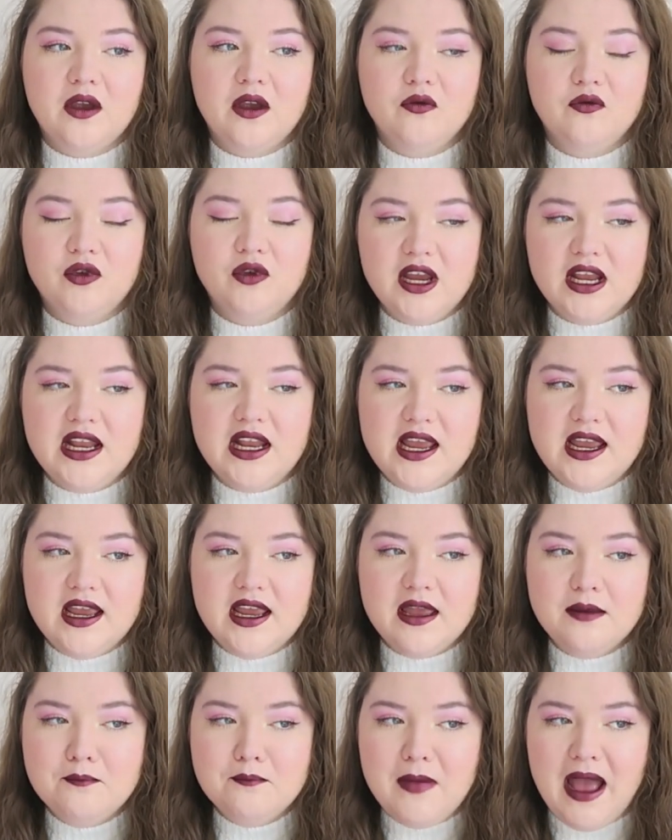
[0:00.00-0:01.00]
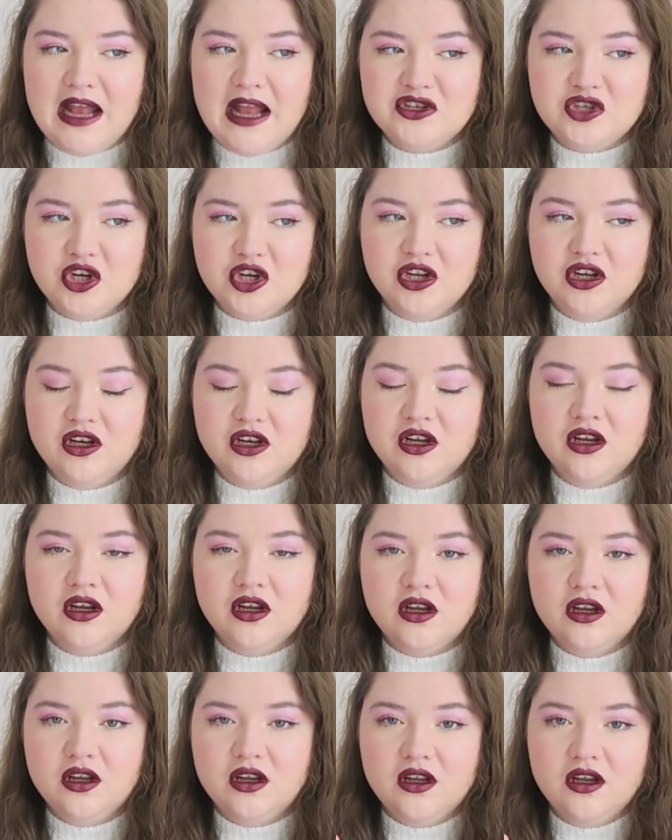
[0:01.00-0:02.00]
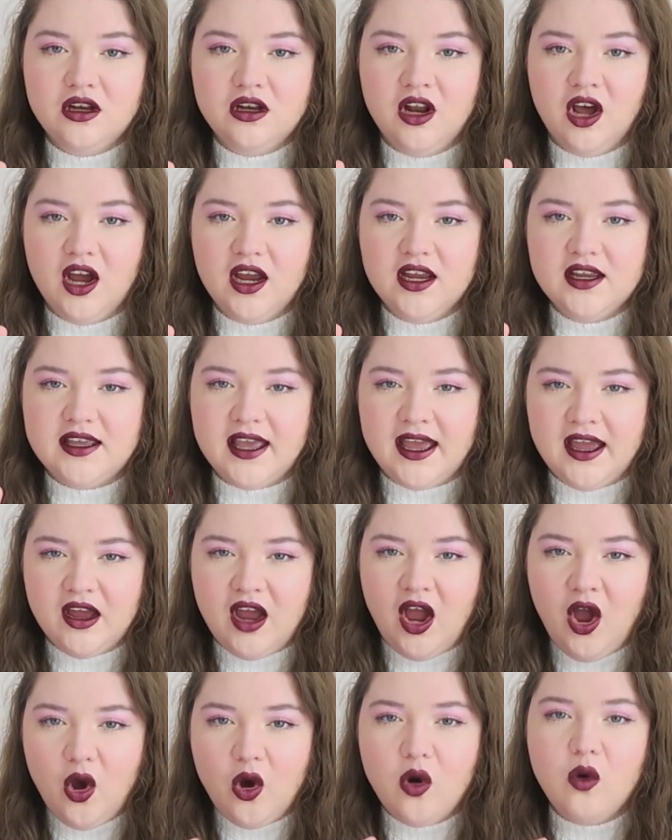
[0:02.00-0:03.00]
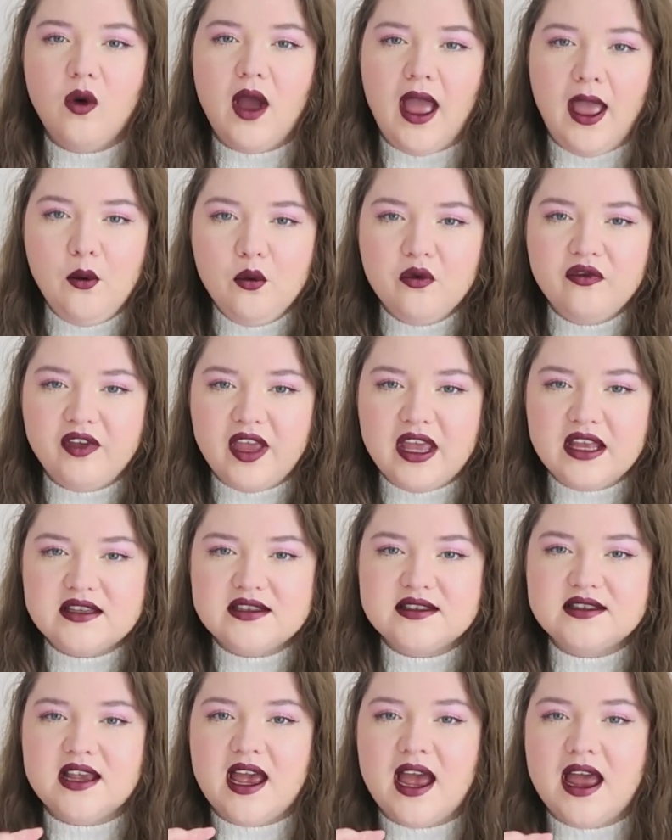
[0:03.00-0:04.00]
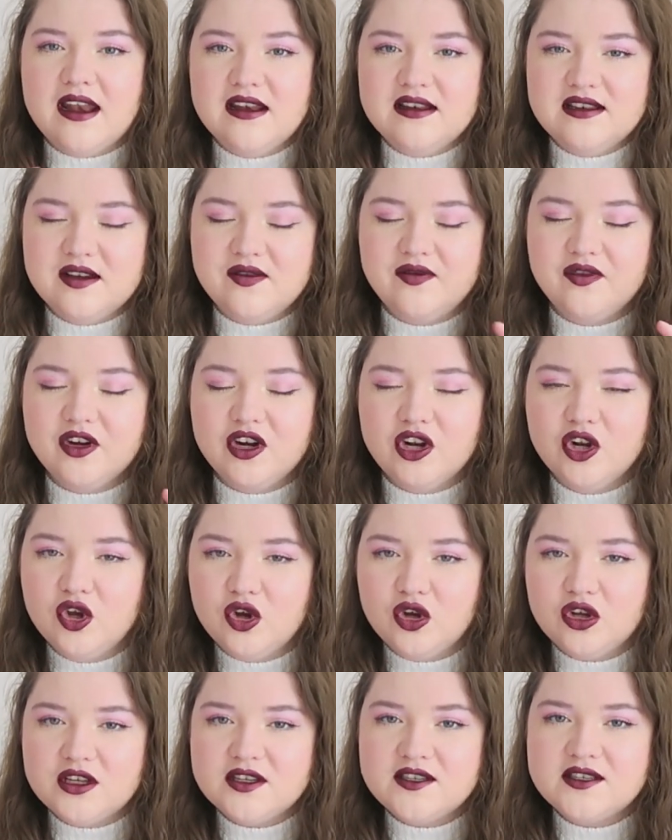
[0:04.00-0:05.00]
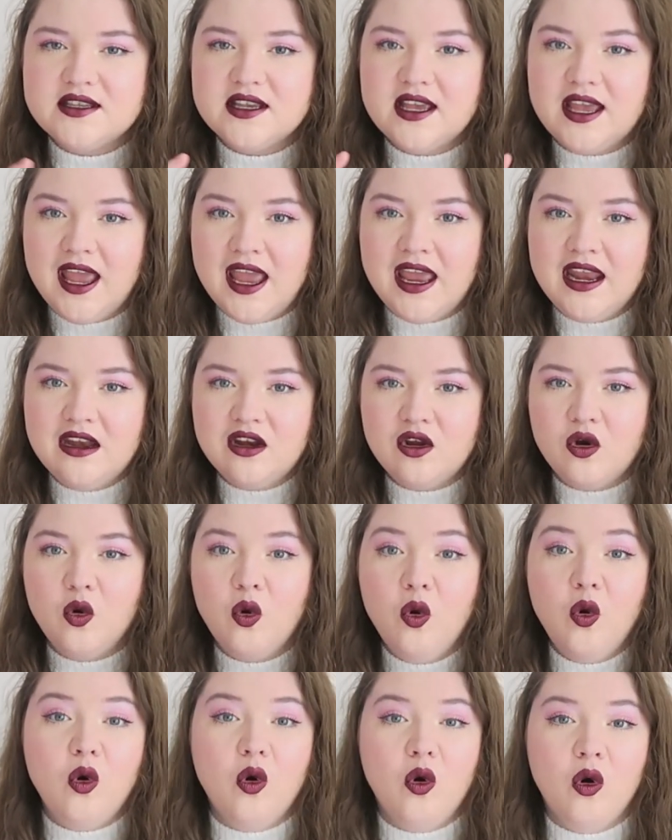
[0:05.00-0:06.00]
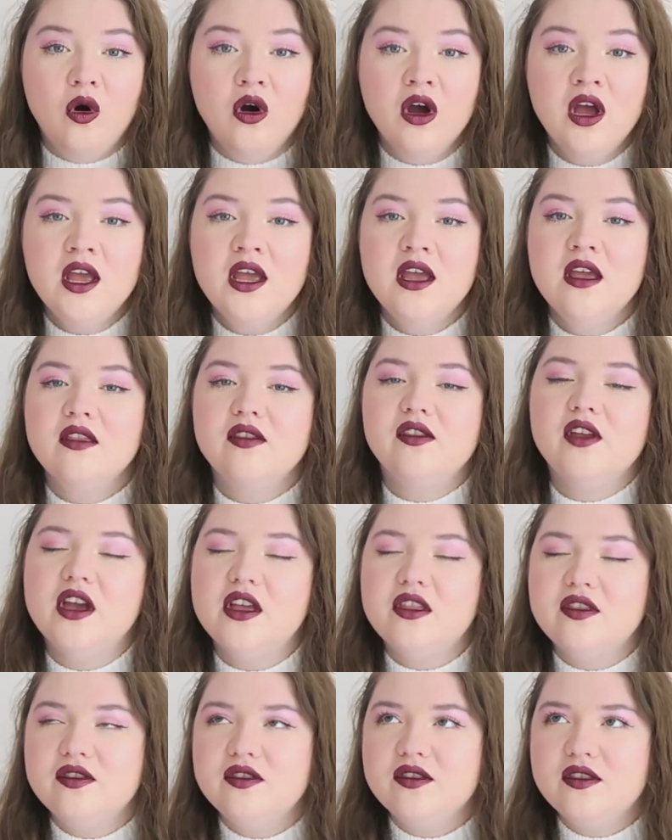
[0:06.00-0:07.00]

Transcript: really imagine like whole outfits and different looks in or that